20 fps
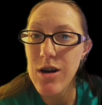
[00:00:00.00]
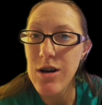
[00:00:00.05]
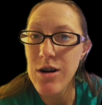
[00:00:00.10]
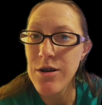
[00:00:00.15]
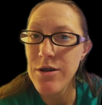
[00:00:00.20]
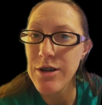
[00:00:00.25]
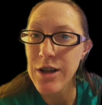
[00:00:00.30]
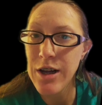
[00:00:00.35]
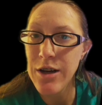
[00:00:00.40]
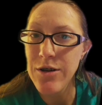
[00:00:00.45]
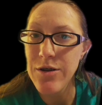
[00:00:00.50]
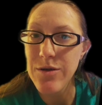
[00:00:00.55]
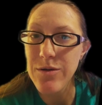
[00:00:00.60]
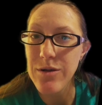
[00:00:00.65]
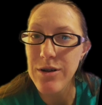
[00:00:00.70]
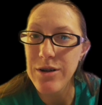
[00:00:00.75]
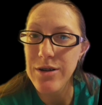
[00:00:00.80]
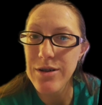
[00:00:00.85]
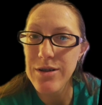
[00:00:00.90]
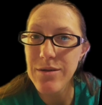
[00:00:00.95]
aren't
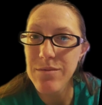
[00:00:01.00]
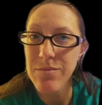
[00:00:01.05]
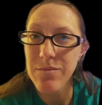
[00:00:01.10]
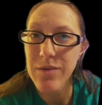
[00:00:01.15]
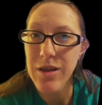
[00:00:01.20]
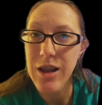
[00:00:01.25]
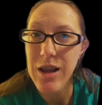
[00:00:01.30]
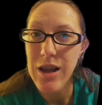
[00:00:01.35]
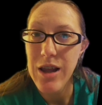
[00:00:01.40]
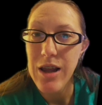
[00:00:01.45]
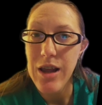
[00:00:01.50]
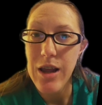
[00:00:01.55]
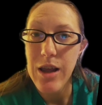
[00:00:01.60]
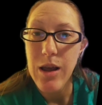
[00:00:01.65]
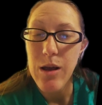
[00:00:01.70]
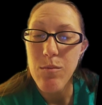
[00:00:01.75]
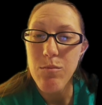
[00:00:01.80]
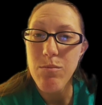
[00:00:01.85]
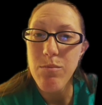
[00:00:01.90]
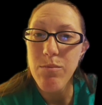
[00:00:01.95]
dinosaurs
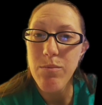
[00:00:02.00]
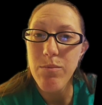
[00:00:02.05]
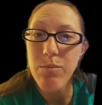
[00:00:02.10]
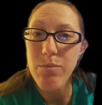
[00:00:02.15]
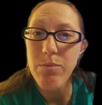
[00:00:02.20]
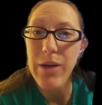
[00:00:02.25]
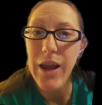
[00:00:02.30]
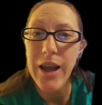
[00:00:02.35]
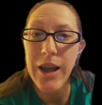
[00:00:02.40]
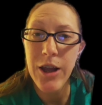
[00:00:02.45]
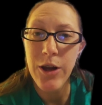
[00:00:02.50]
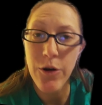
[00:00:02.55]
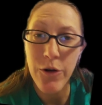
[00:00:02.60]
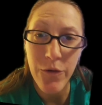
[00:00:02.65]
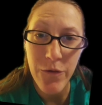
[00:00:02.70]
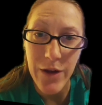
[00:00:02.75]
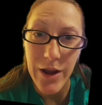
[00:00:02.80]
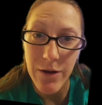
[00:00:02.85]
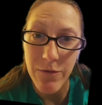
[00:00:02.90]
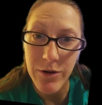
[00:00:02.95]
pick your
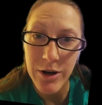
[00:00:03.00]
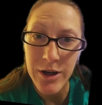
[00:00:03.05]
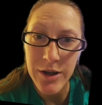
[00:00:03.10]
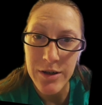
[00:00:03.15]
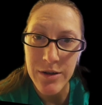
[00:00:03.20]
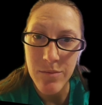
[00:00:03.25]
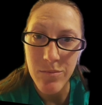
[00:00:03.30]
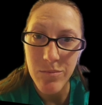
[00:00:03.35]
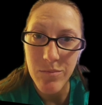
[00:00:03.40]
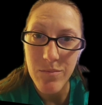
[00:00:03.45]
favorite.